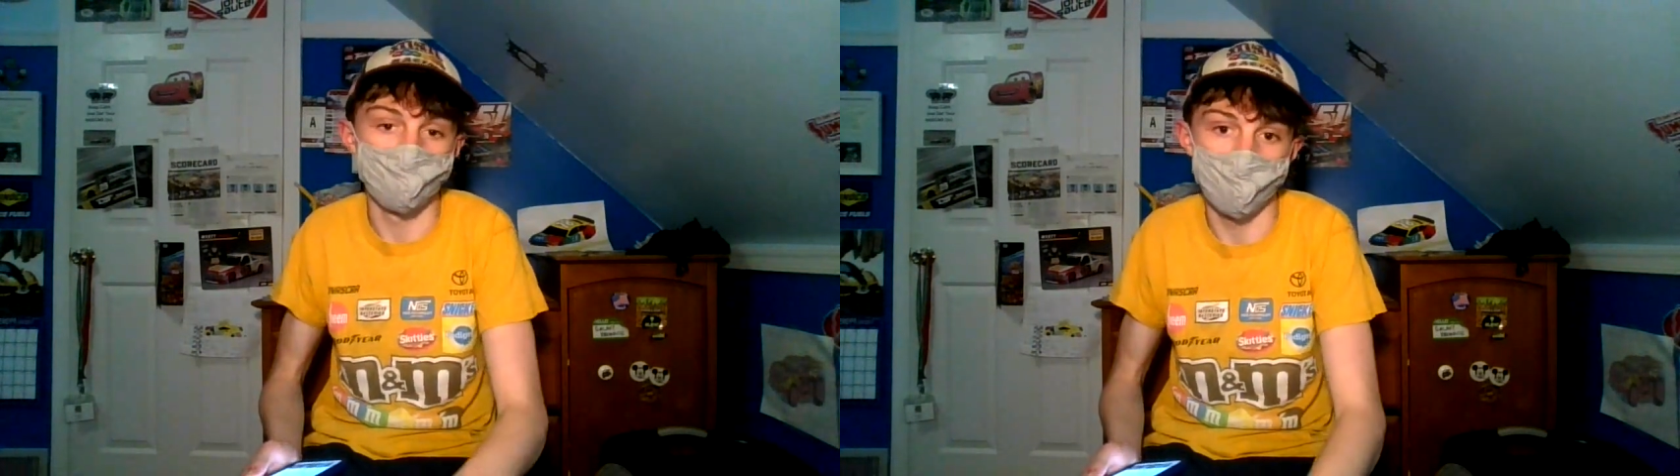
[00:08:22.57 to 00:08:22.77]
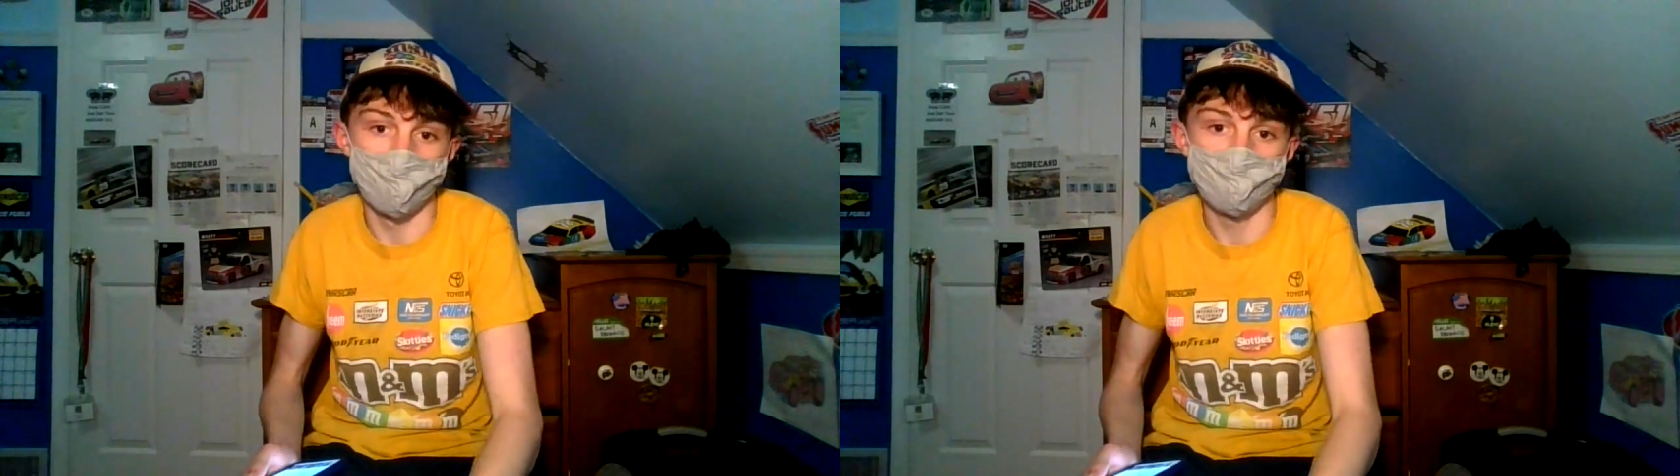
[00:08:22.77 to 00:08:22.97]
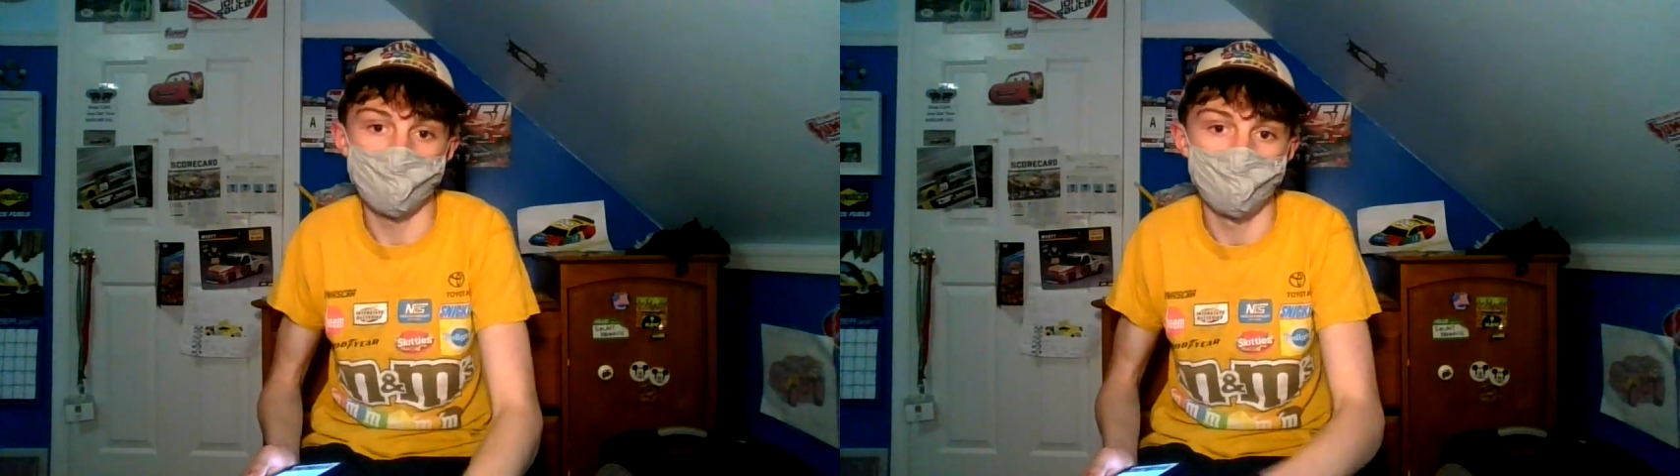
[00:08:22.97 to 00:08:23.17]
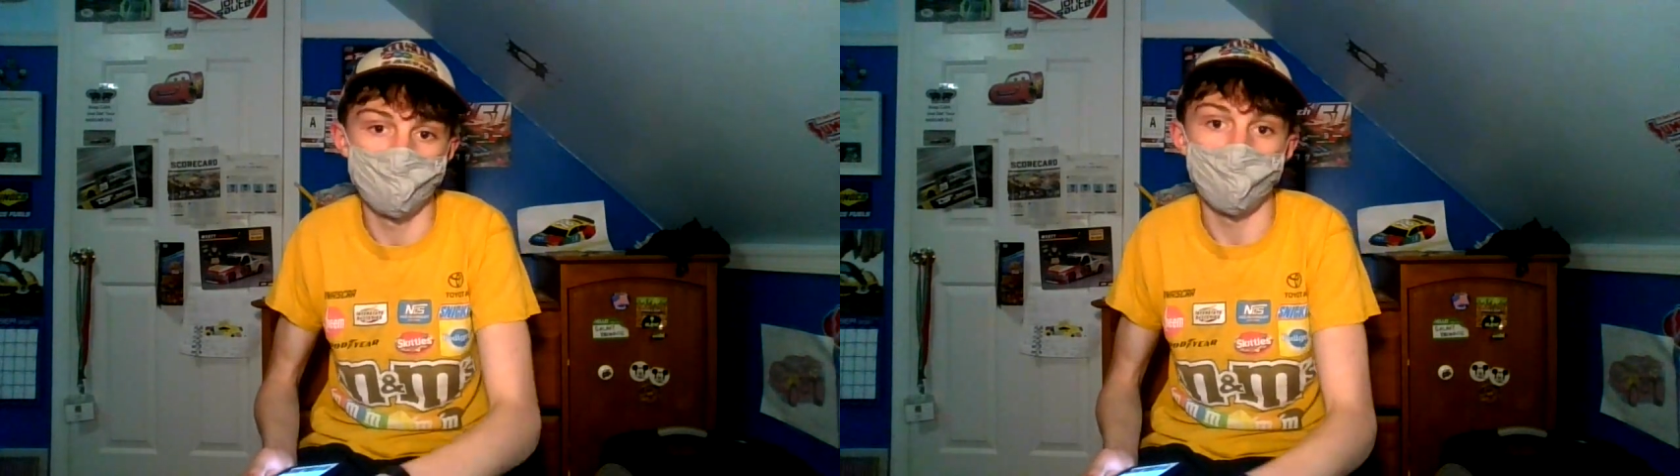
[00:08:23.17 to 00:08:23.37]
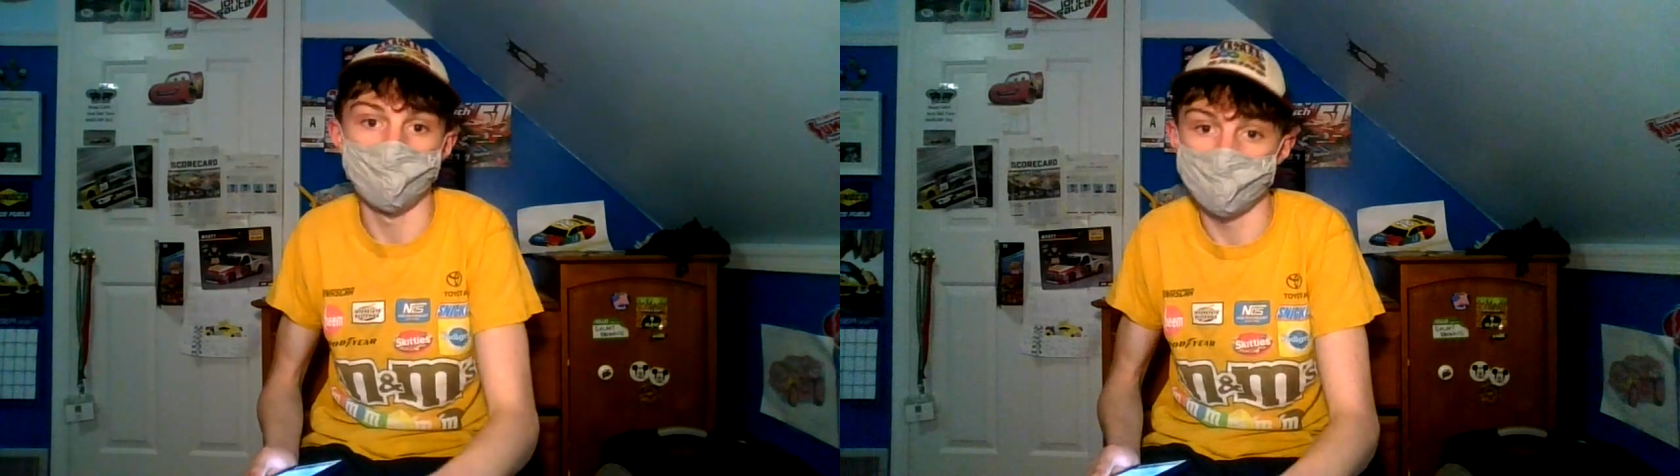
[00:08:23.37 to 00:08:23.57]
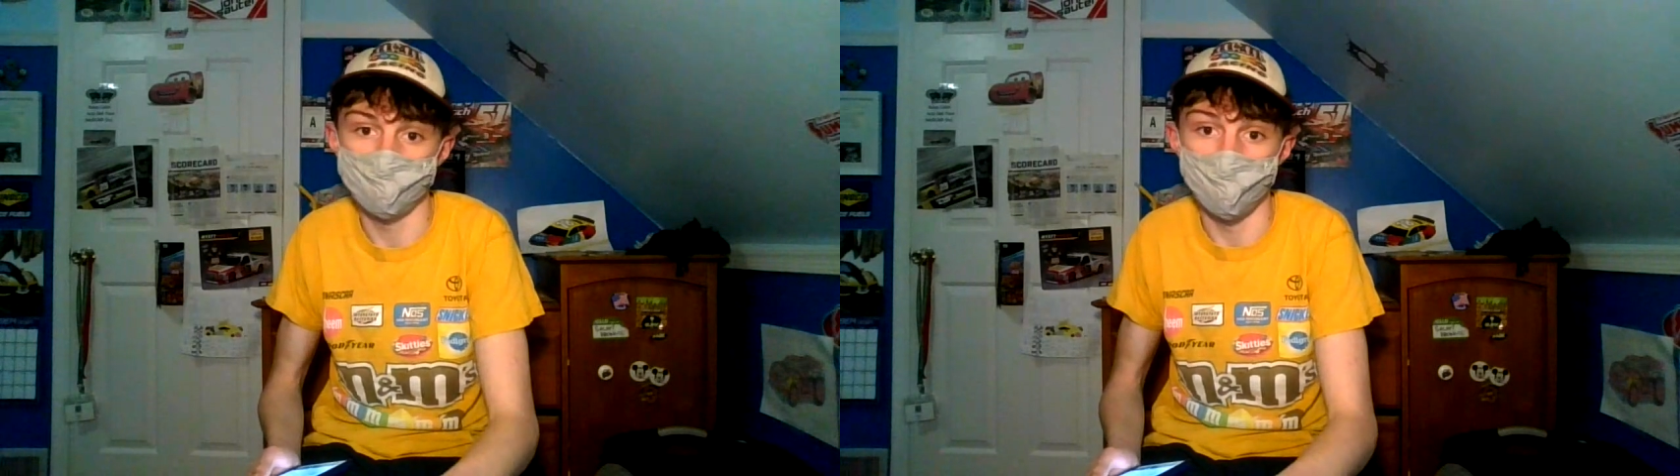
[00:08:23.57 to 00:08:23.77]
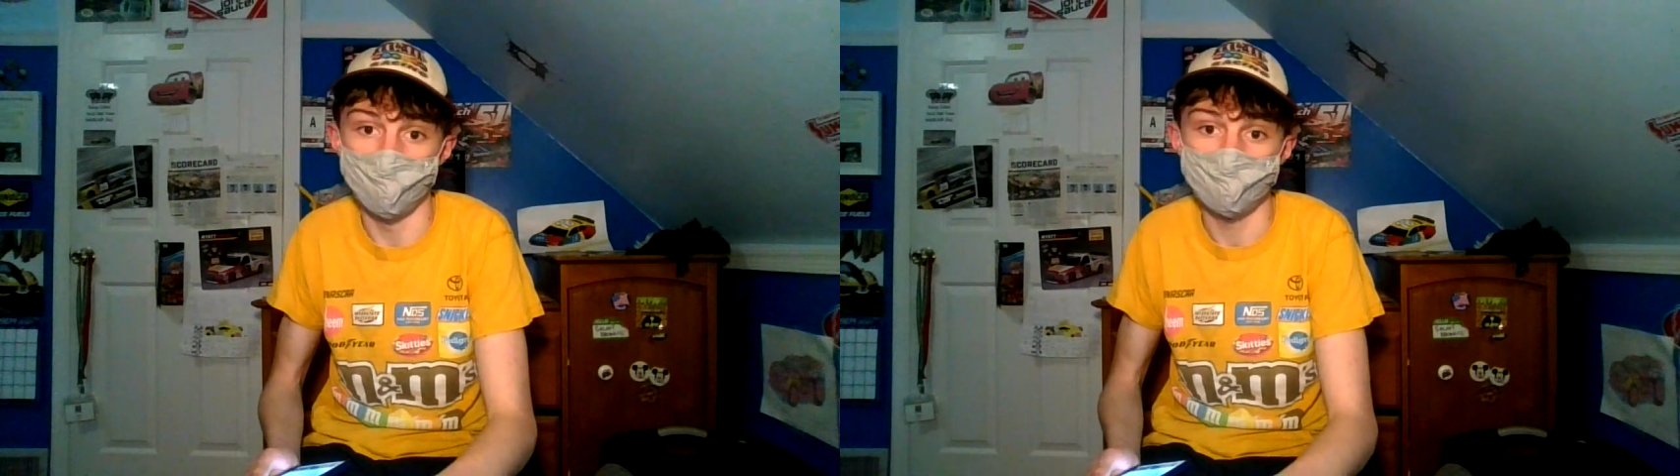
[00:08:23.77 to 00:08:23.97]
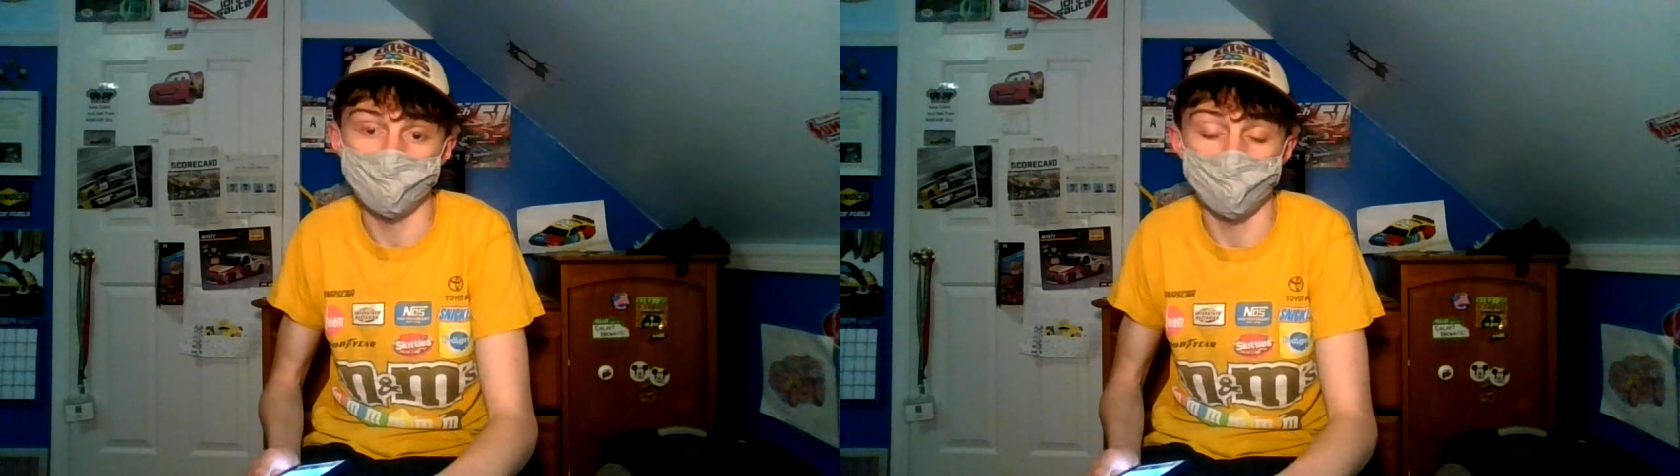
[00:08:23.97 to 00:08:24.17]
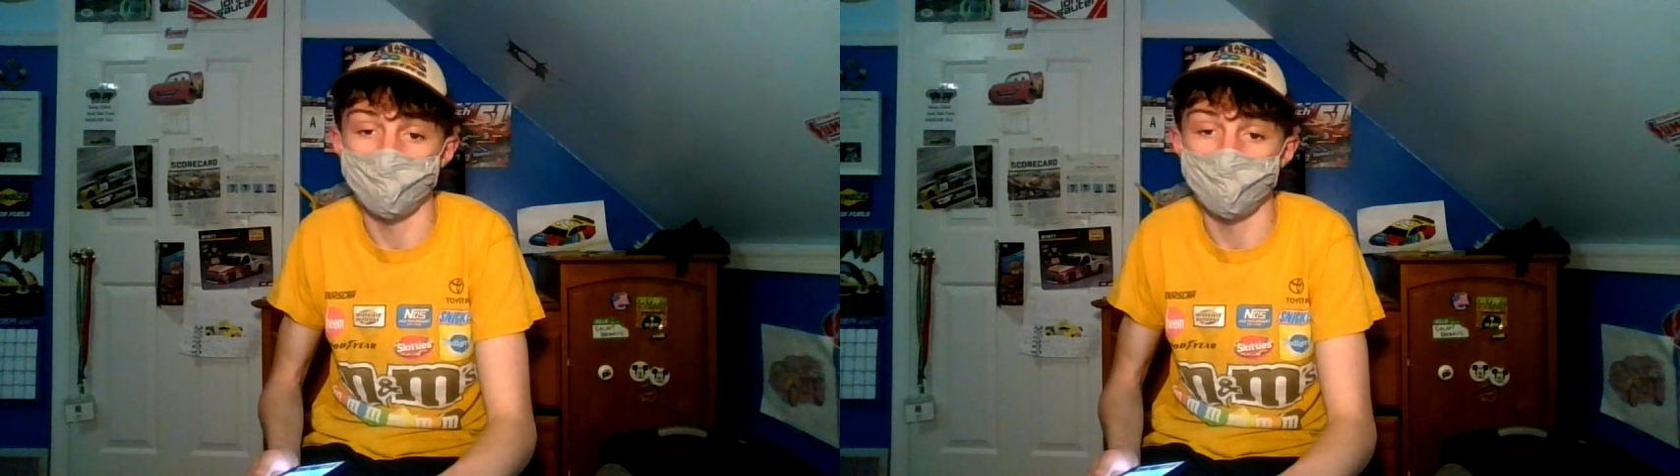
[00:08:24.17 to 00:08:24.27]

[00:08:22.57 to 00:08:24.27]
brand by its font.